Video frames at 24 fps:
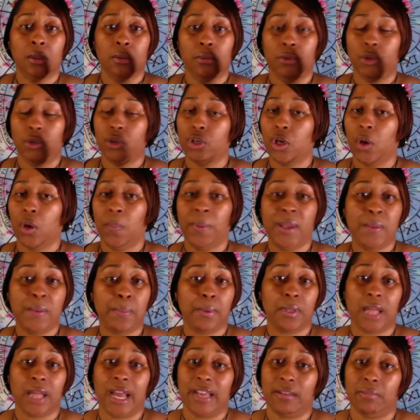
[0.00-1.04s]
you know, people
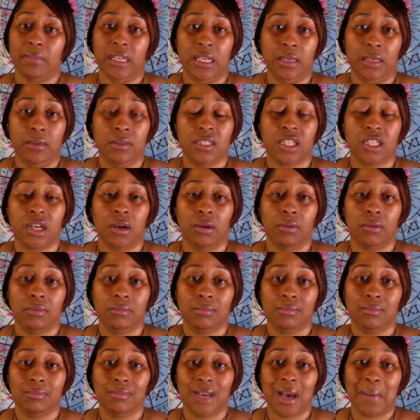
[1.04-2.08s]
like me. So
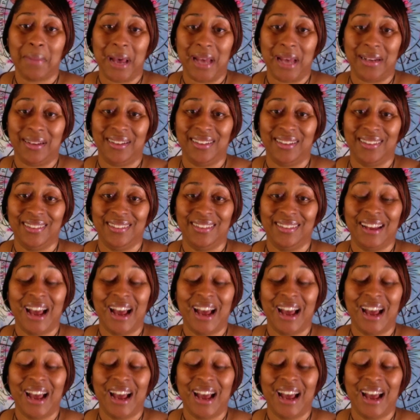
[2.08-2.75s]
I'm out of here.